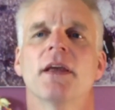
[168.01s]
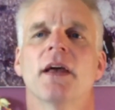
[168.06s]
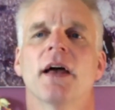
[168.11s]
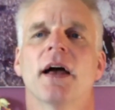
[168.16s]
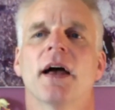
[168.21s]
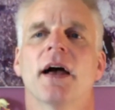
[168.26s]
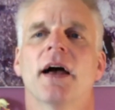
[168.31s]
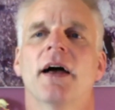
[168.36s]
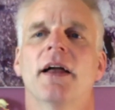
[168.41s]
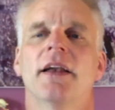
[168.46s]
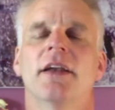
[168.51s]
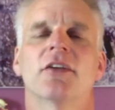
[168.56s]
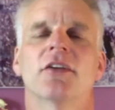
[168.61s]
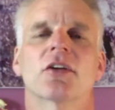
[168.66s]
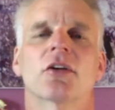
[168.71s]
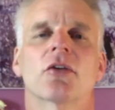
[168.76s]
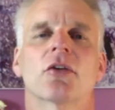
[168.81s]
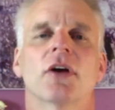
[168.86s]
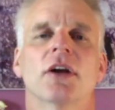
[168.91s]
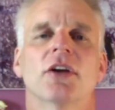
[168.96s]
and there's a
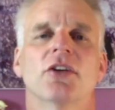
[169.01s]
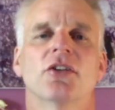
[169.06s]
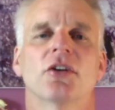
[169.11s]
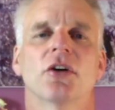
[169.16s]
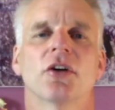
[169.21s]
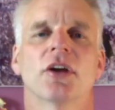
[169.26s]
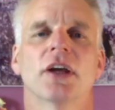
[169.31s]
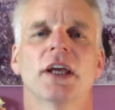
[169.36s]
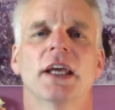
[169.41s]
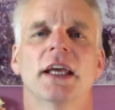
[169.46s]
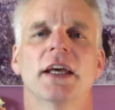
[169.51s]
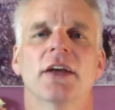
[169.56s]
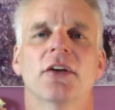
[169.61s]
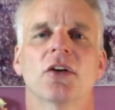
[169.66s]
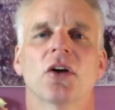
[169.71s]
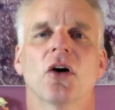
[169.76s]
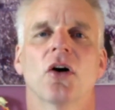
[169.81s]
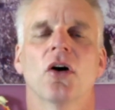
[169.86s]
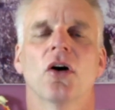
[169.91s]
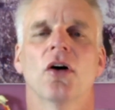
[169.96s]
great shot that Ian
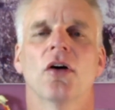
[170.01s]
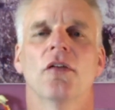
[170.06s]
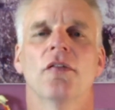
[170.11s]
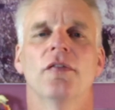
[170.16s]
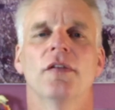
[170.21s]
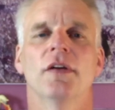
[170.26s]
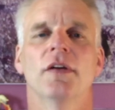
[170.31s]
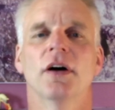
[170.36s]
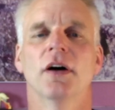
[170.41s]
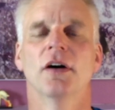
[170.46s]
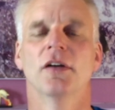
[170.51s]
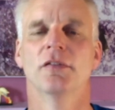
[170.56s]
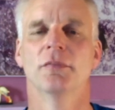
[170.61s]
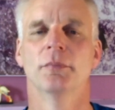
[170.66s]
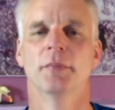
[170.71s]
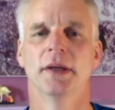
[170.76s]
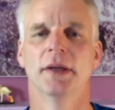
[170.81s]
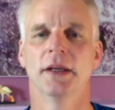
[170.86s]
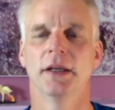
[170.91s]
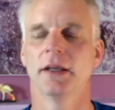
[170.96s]
got of
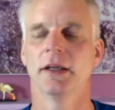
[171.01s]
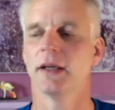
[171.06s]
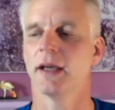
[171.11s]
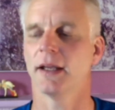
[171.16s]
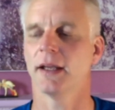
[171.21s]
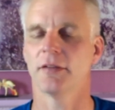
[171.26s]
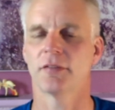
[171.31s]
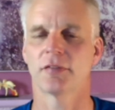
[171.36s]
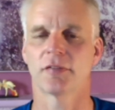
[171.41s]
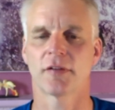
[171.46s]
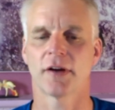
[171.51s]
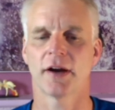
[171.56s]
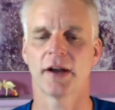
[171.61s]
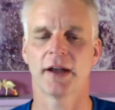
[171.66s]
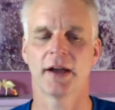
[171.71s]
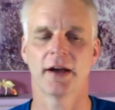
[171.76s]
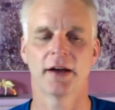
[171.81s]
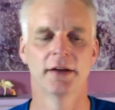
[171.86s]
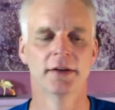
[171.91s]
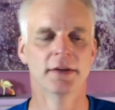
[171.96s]
me and
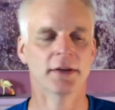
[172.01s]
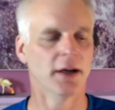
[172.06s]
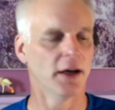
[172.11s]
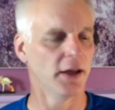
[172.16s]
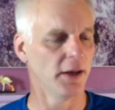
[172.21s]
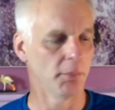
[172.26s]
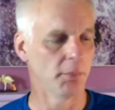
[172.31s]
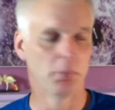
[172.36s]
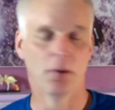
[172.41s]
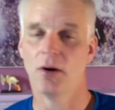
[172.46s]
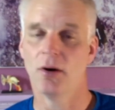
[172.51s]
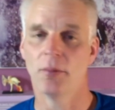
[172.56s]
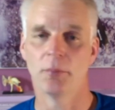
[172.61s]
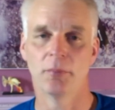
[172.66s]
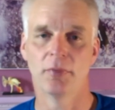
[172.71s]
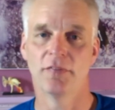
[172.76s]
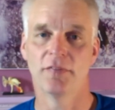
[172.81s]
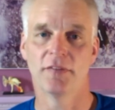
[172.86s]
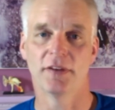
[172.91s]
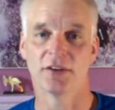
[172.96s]
Freya at the bottom
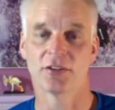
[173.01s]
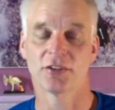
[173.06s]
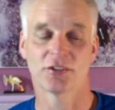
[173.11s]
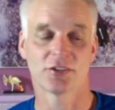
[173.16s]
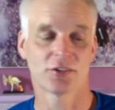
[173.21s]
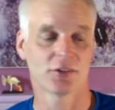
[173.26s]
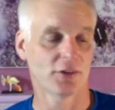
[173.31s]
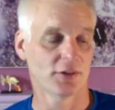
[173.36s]
of this